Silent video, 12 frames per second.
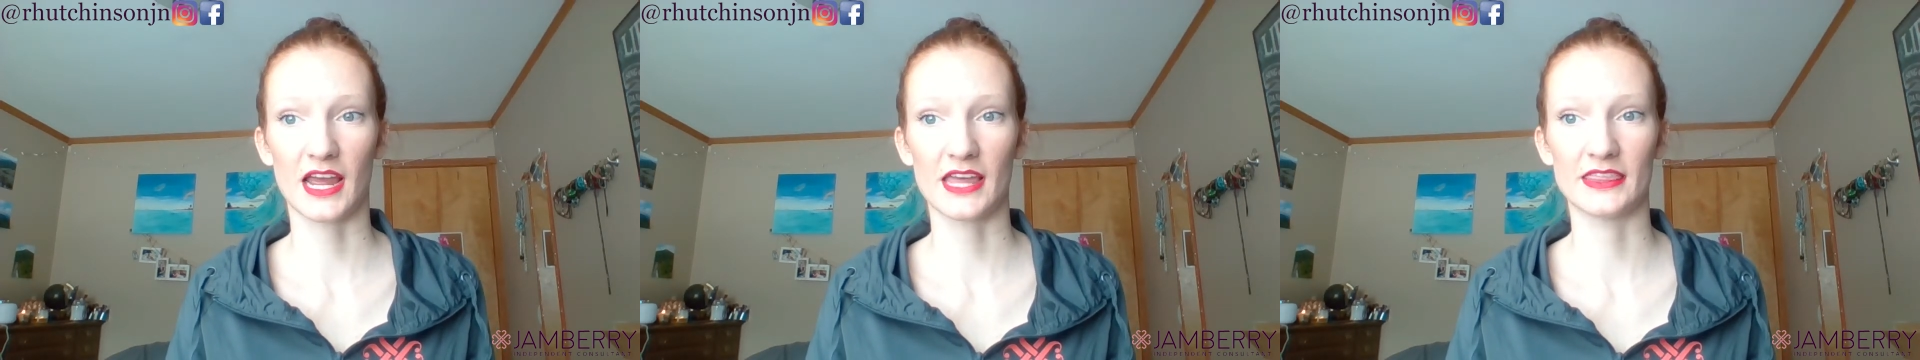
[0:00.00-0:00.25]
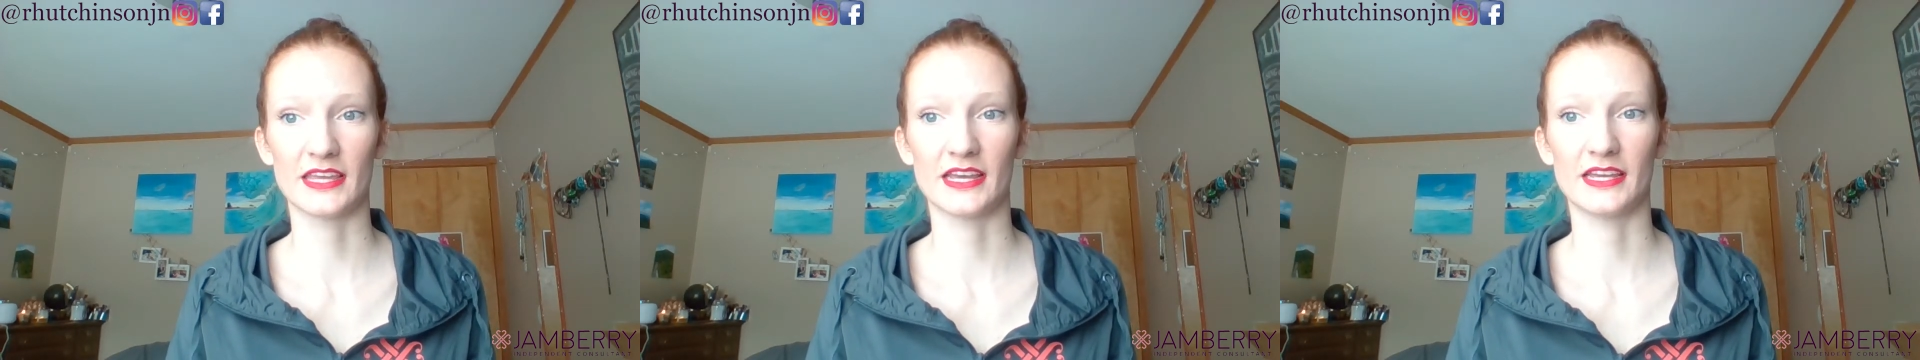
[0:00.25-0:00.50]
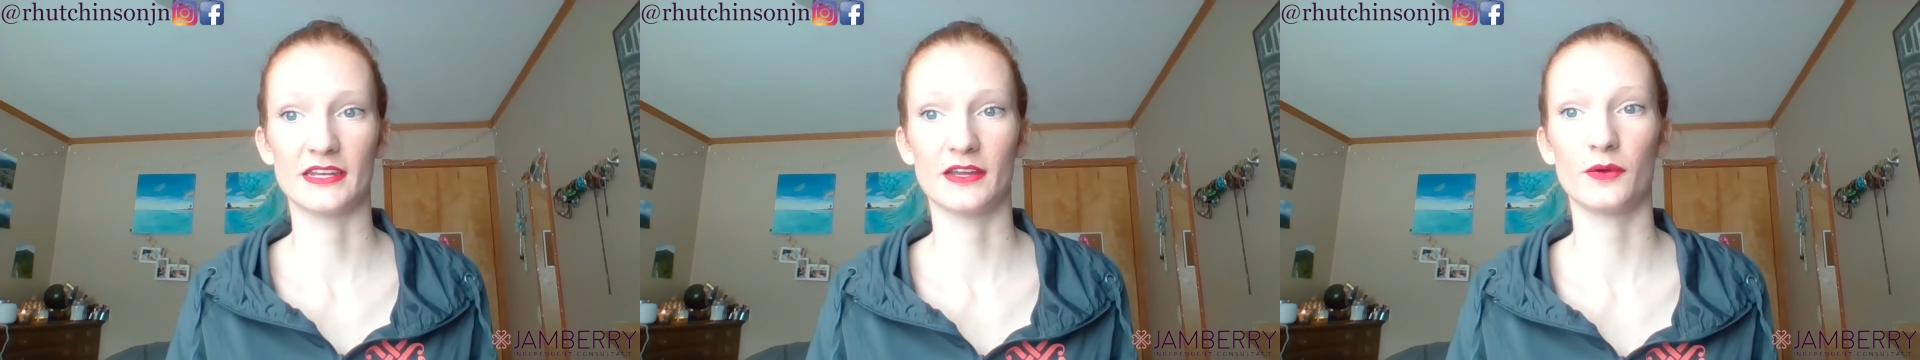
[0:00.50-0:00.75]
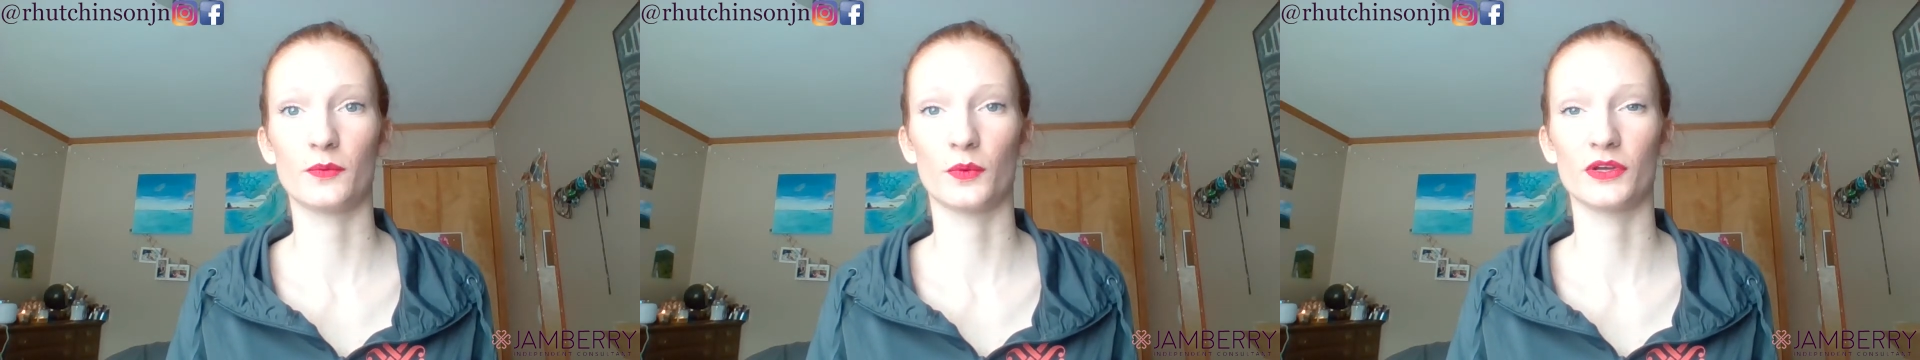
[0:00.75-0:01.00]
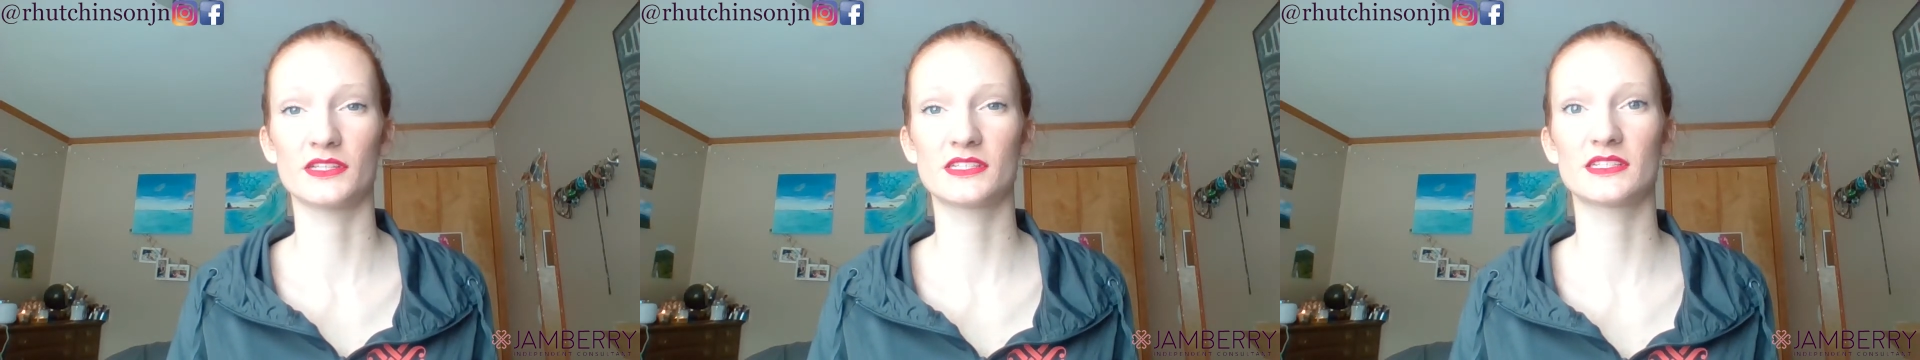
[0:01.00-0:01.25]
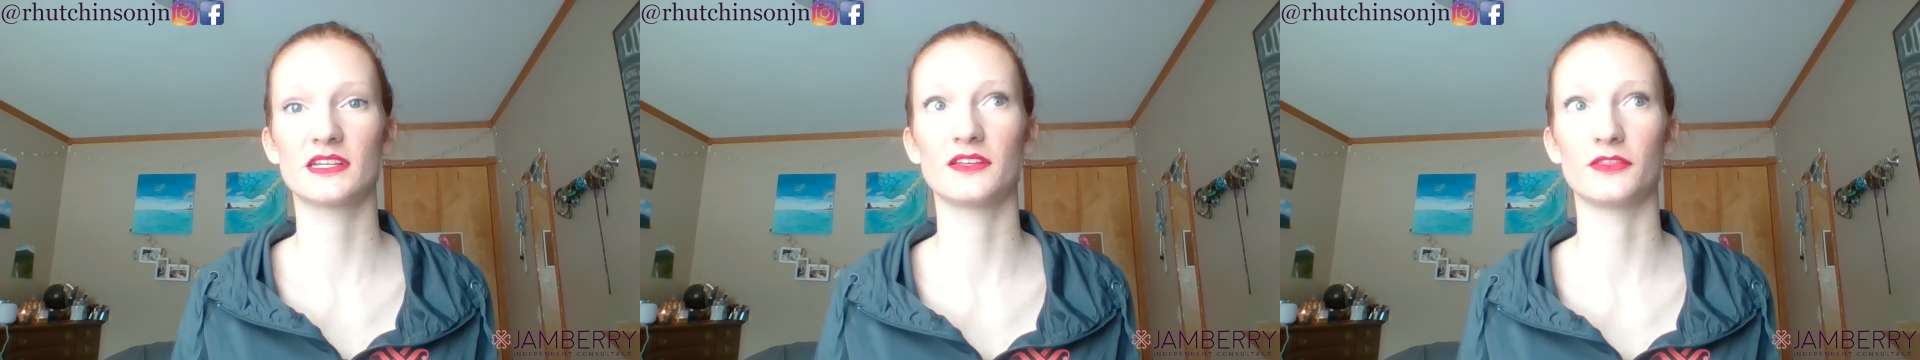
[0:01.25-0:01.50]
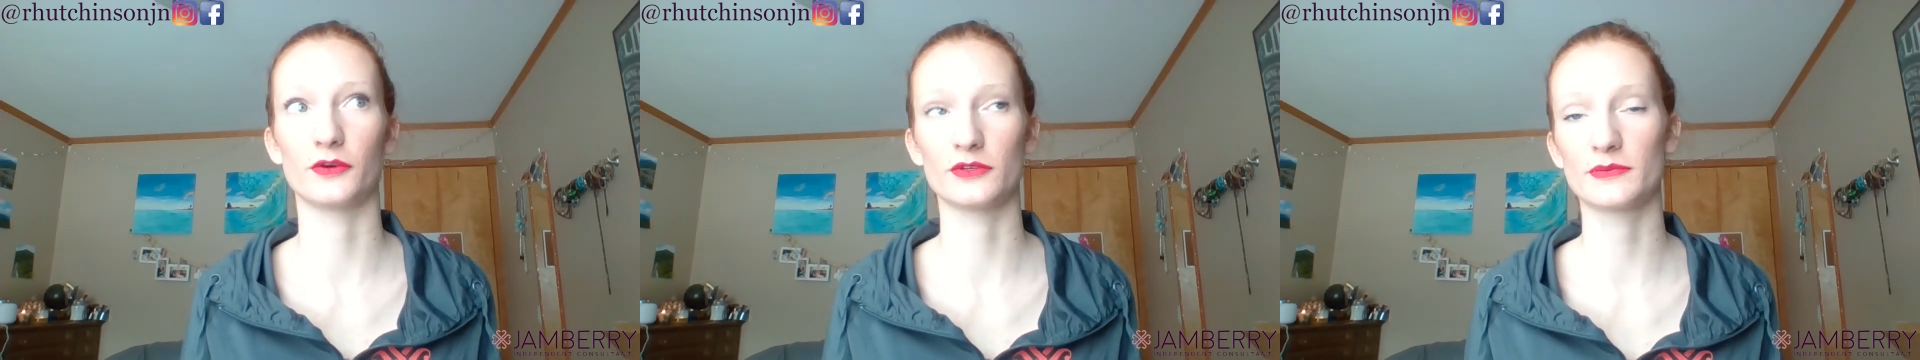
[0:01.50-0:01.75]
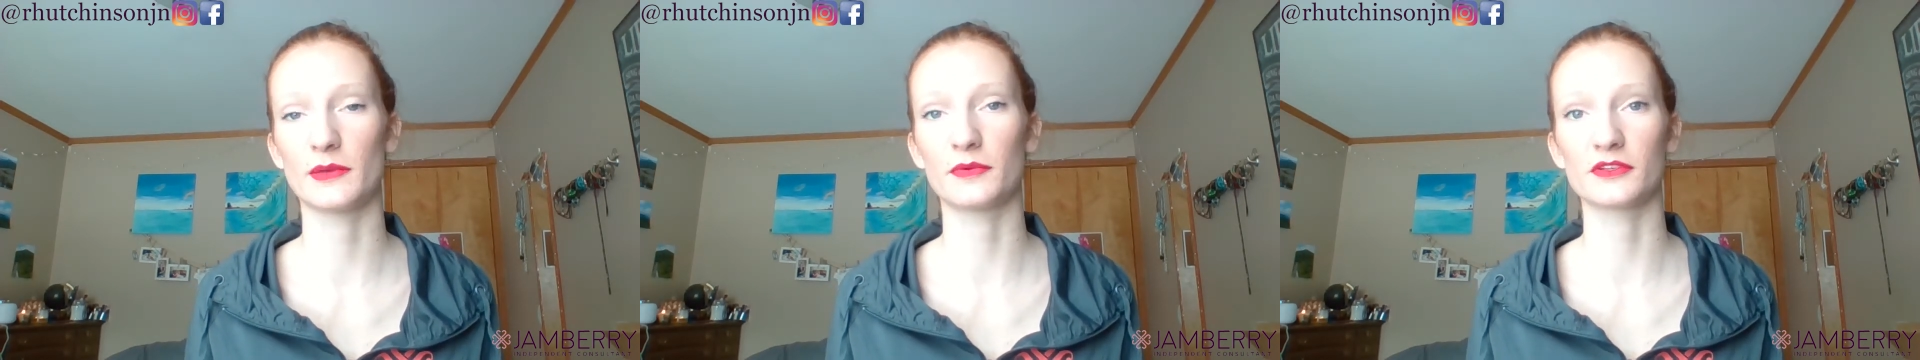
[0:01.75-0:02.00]
and then once those
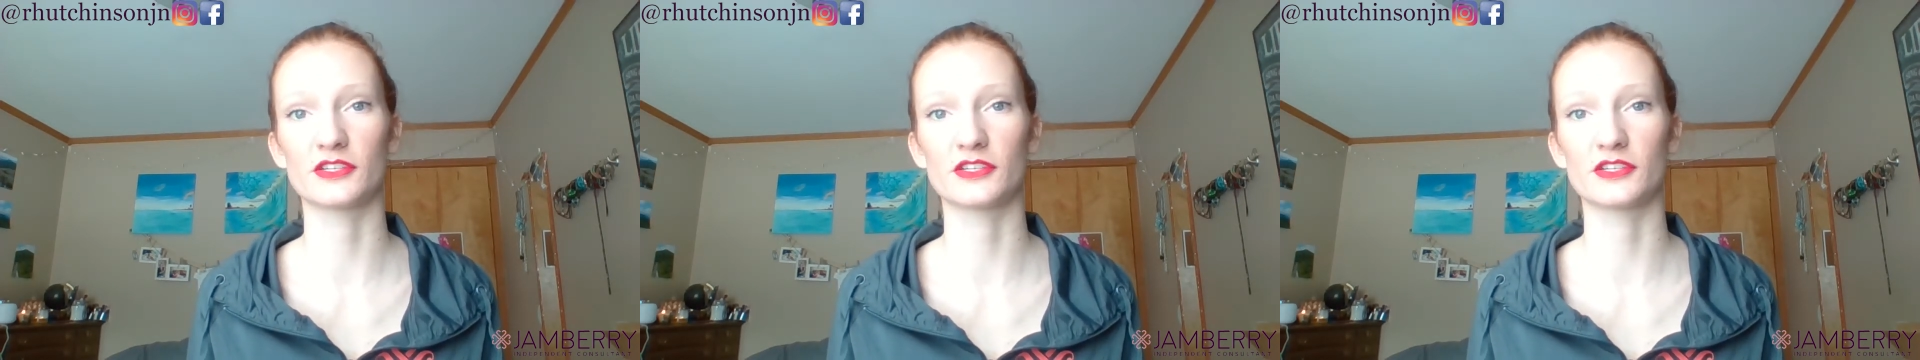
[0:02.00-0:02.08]
people